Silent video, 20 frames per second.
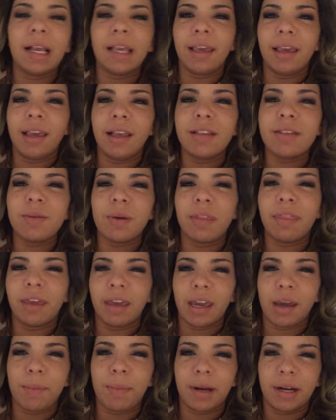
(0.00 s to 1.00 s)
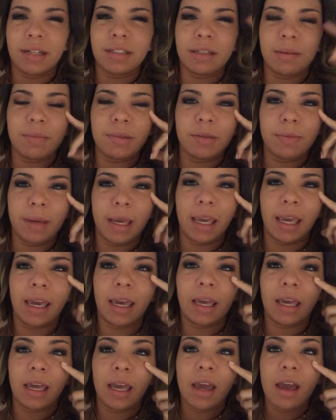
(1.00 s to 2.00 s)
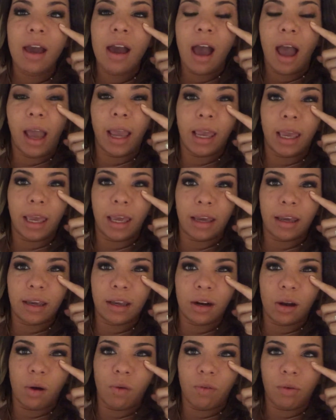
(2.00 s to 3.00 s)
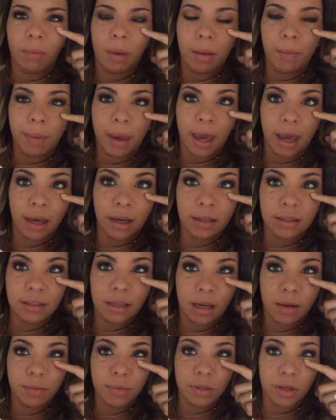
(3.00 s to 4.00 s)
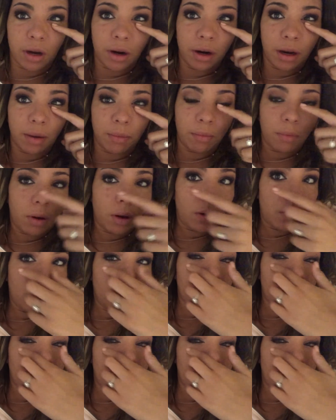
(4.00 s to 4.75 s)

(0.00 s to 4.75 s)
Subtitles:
to eat, so I think I'm going to attempt to make it. I can't get over my bags. I'm sorry. Oh